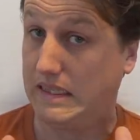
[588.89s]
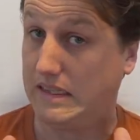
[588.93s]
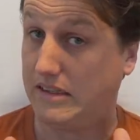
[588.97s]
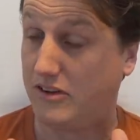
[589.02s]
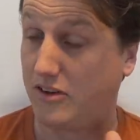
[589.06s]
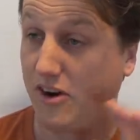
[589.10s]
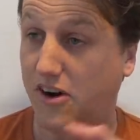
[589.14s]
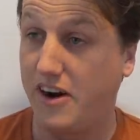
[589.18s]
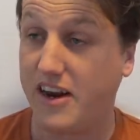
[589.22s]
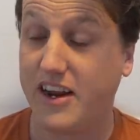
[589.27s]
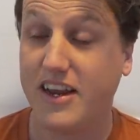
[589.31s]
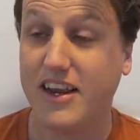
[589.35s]

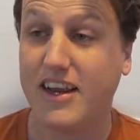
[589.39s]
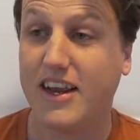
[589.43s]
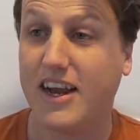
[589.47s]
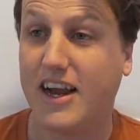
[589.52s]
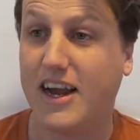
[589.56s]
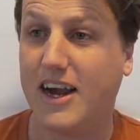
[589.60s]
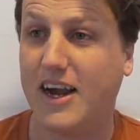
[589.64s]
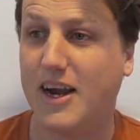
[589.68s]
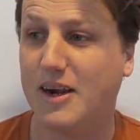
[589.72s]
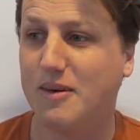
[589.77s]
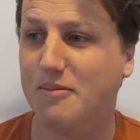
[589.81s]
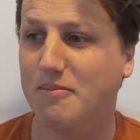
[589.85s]
sorry.
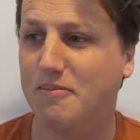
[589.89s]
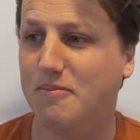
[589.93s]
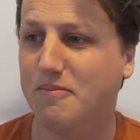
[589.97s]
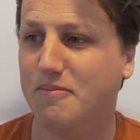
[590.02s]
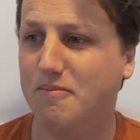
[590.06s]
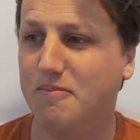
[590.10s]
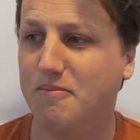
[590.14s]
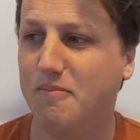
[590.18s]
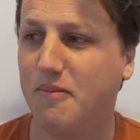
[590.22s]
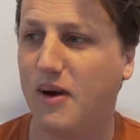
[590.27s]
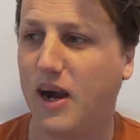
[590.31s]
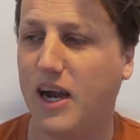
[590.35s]
I
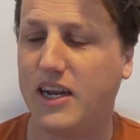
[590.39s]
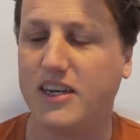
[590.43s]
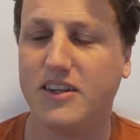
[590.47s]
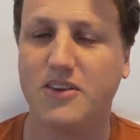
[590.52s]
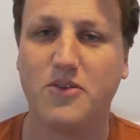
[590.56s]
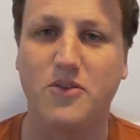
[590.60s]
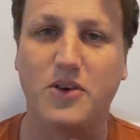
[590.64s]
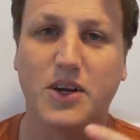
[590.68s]
didn't